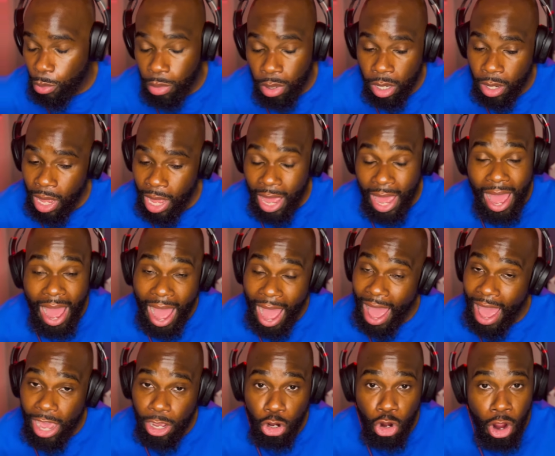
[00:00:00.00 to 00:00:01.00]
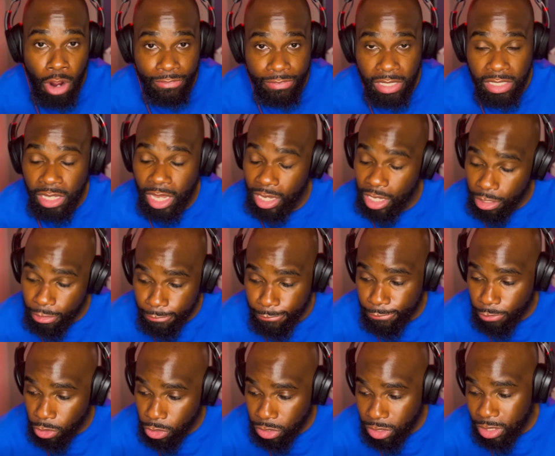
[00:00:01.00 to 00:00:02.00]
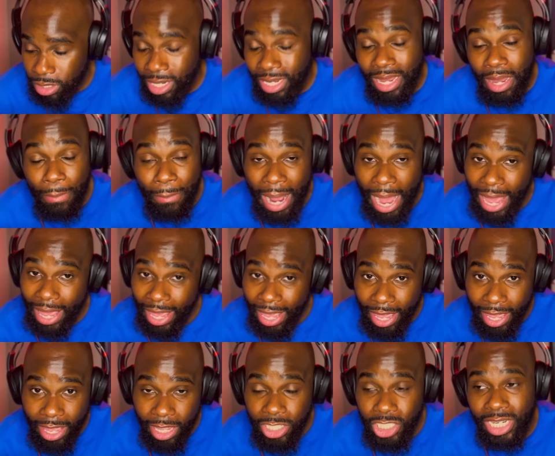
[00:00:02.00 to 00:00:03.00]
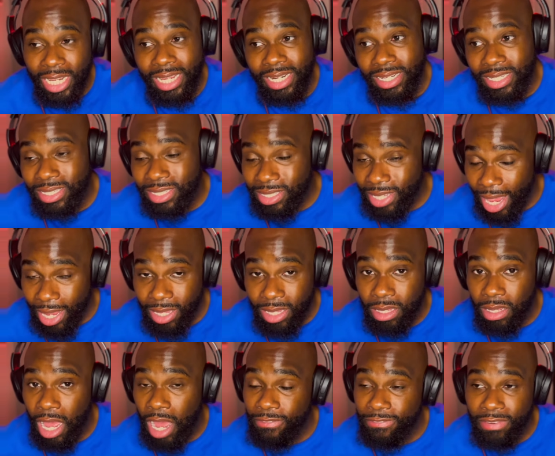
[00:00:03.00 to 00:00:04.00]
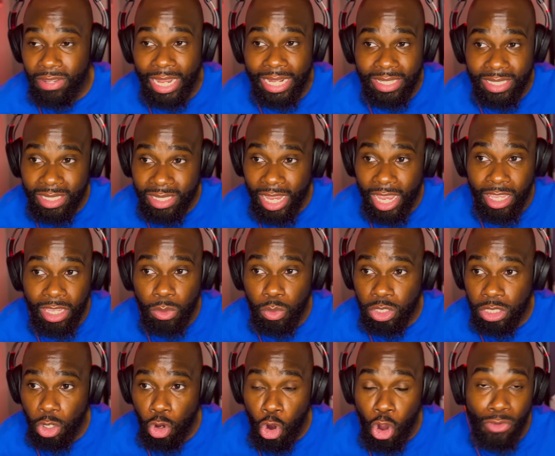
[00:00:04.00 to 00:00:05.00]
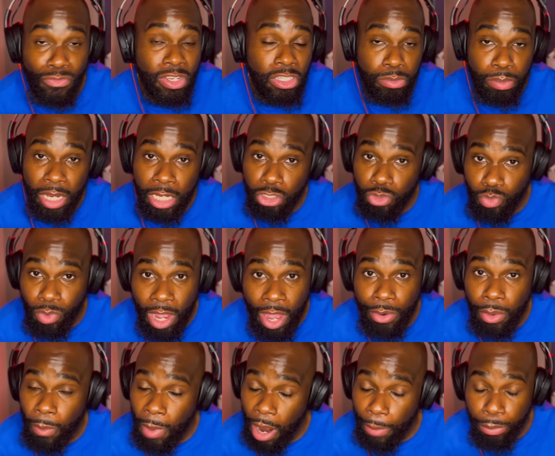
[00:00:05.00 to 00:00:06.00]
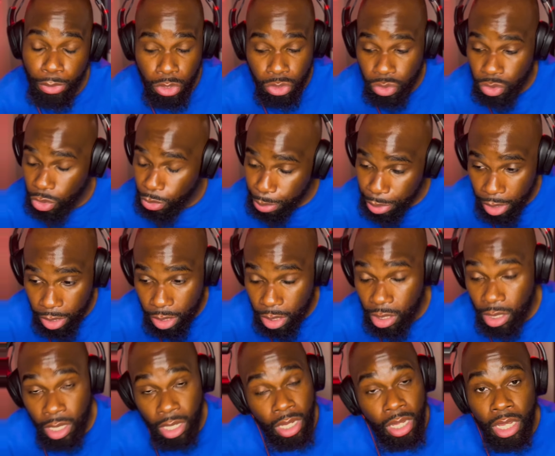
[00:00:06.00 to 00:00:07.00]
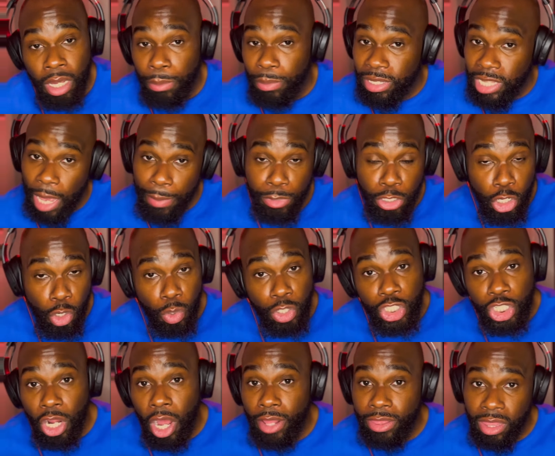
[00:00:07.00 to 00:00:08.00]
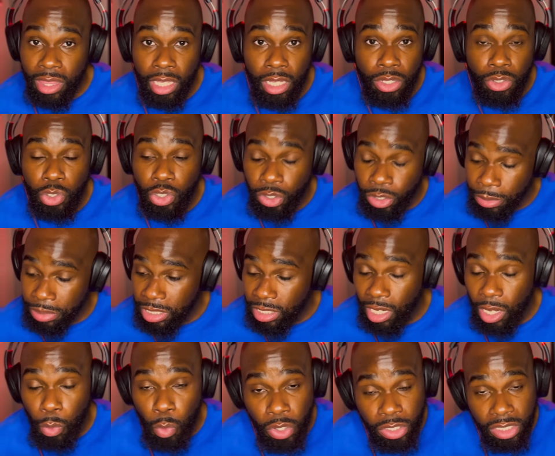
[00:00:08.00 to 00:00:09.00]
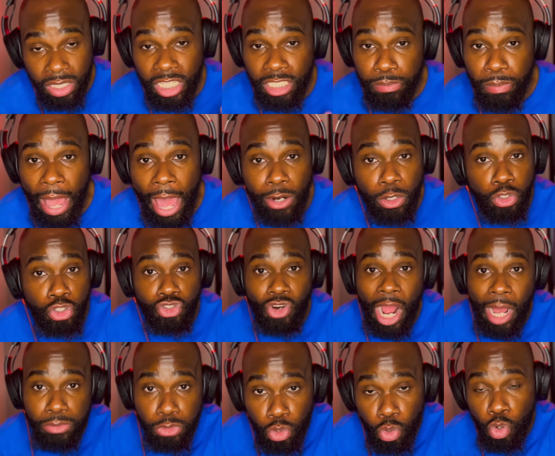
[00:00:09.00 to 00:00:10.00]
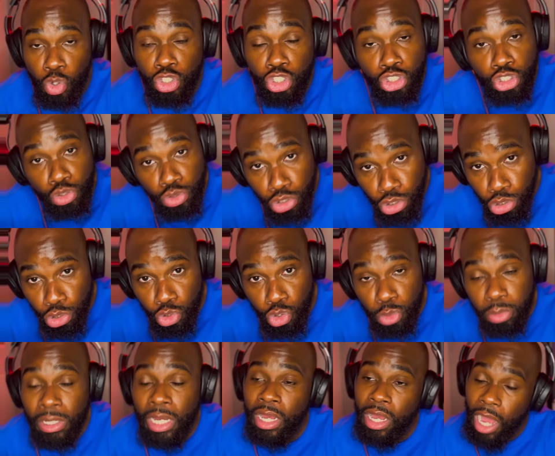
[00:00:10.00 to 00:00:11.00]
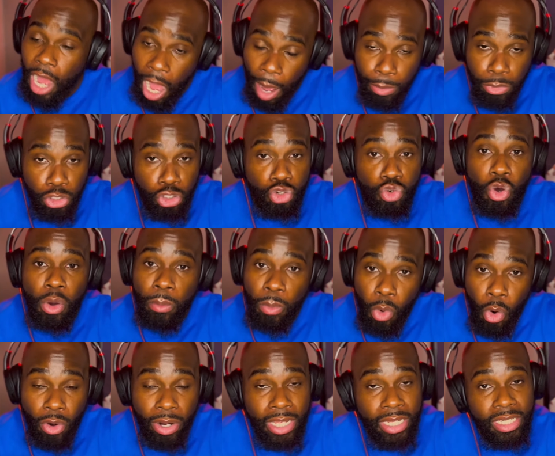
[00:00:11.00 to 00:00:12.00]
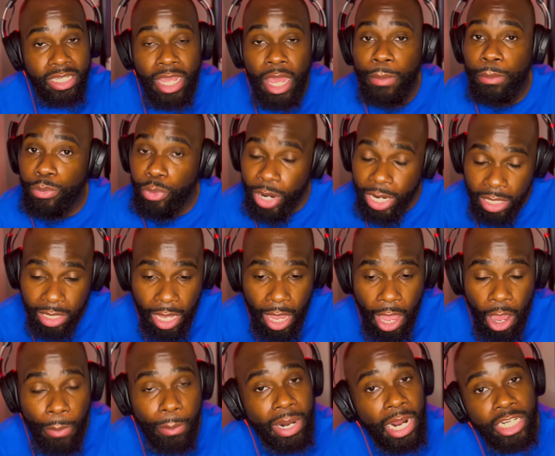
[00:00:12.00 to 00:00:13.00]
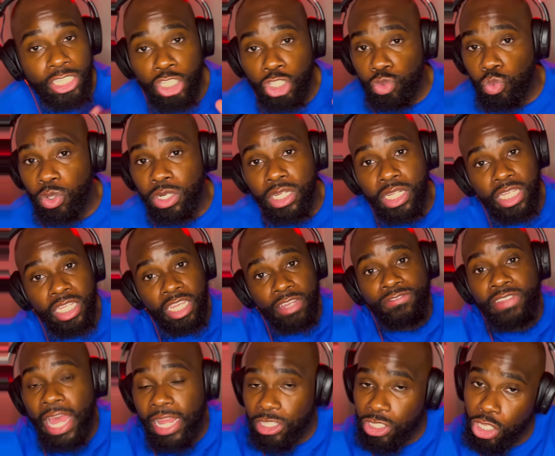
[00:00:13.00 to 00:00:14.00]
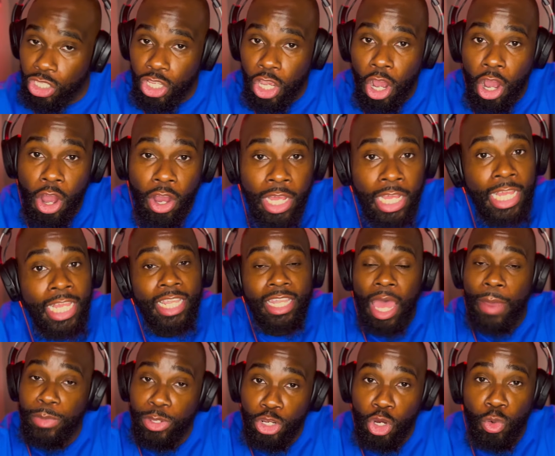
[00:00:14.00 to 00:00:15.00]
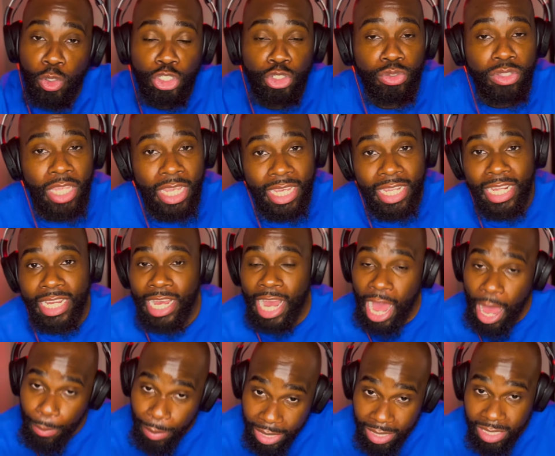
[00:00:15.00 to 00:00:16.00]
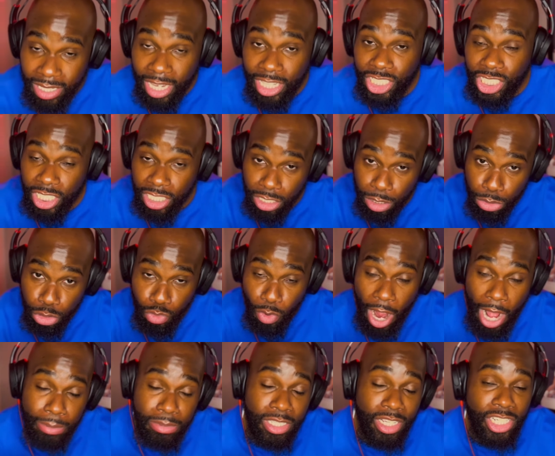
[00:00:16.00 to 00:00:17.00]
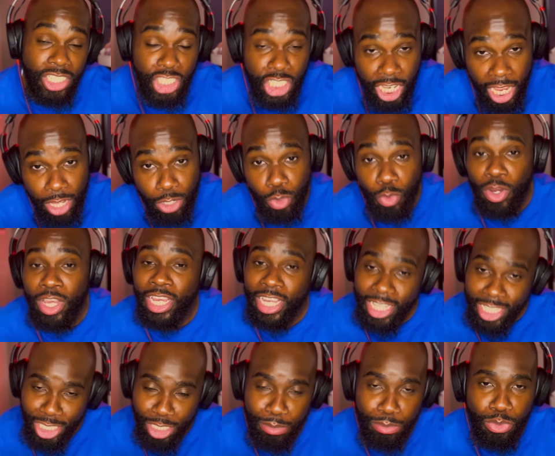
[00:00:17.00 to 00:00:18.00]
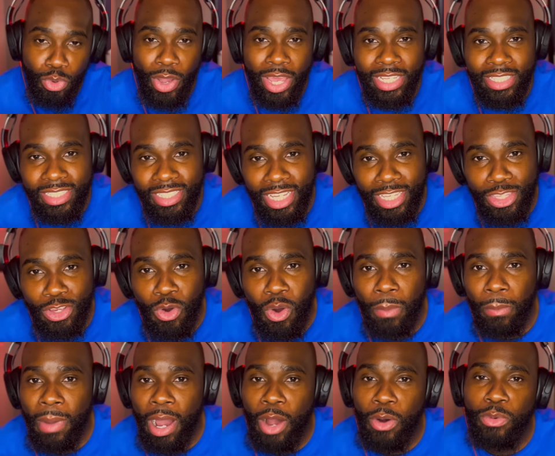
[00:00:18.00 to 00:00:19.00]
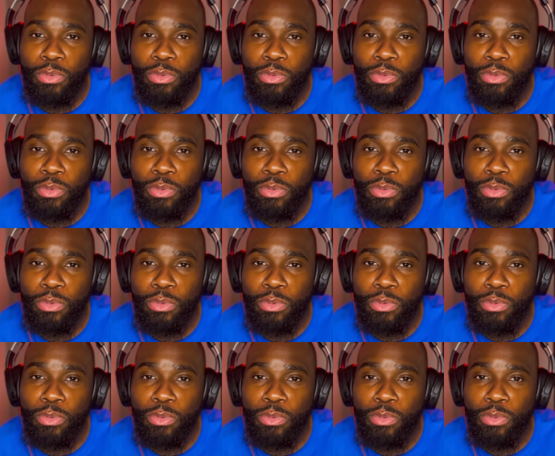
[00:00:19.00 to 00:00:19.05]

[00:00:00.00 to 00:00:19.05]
But I had Coffee taking the first by edge and the second. I feel like the second was Coffee's best round in my personal opinion. But let me know what y'all think. You know what I'm saying? Once this battle drops on YouTube, I'm going to do a more in-depth breakdown, but I just wanted to give that to y'all. Let me know what you think in the comment section. Subscribe to the channel. It's your boy Acito. I'm out.